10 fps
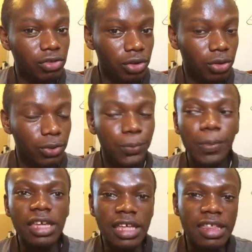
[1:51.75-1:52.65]
You know,
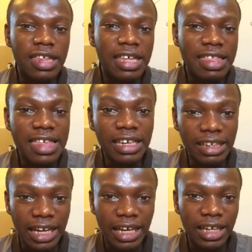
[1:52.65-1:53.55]
it's a
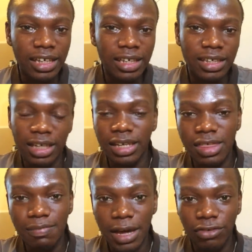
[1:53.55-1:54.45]
thin line that
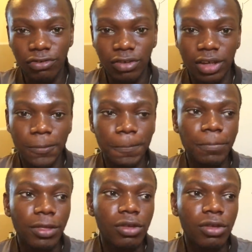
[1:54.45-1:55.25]
needs mastering.